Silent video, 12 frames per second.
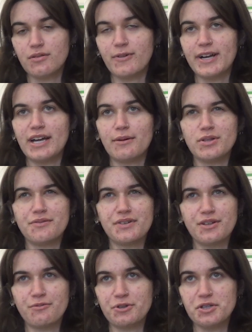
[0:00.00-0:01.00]
Right now I'm living
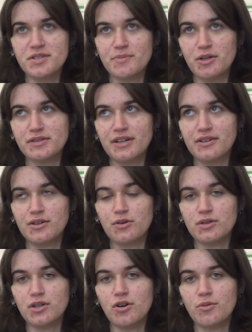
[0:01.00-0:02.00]
in a really small town in
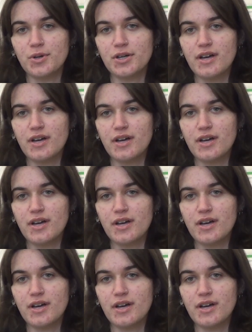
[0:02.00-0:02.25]
Oklahoma,